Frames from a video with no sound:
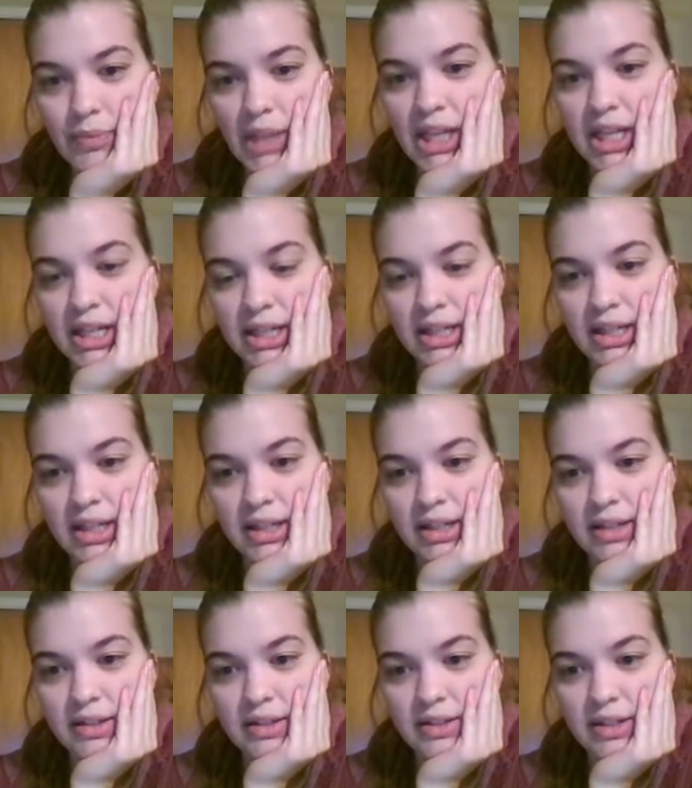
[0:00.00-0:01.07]

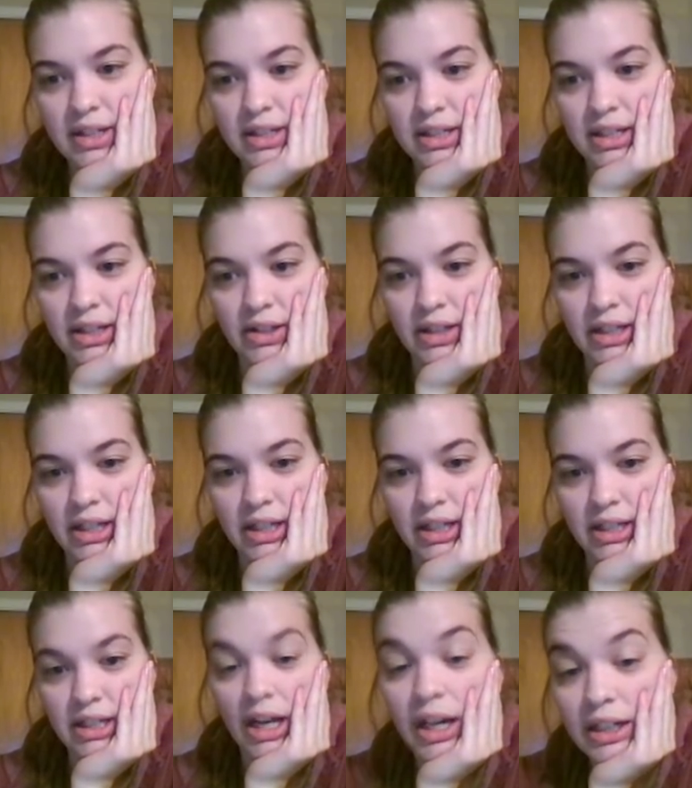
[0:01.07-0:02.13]
is dealing
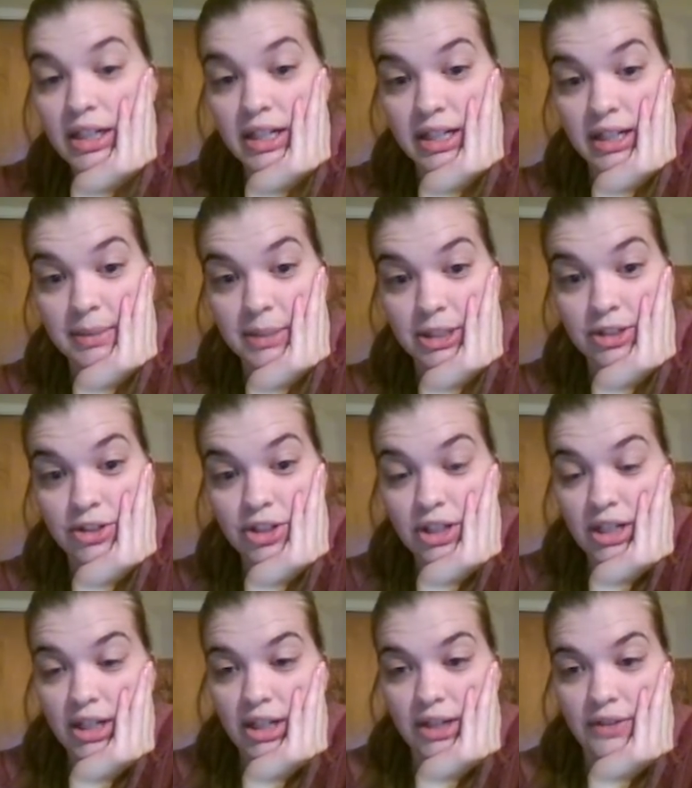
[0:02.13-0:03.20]
a ton of damage
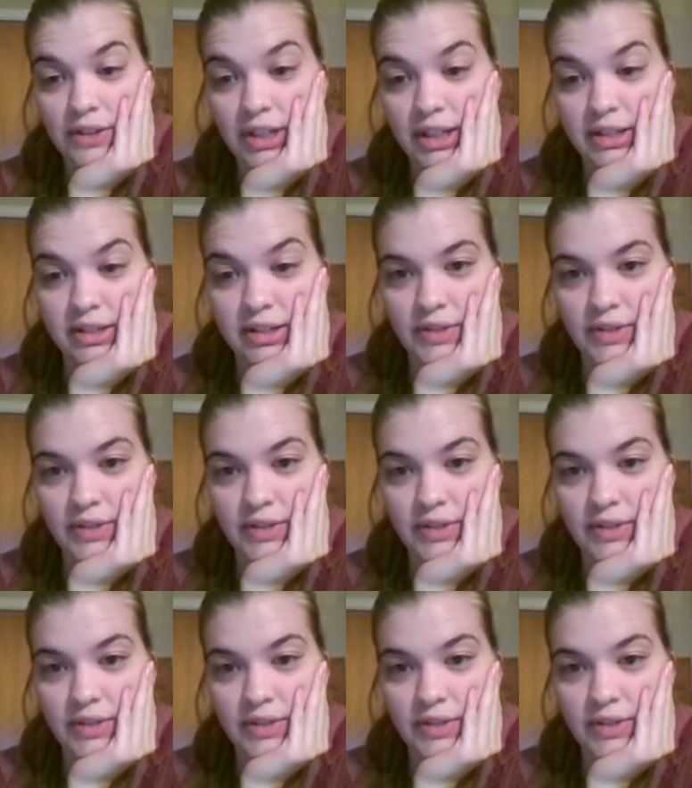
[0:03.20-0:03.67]
if he has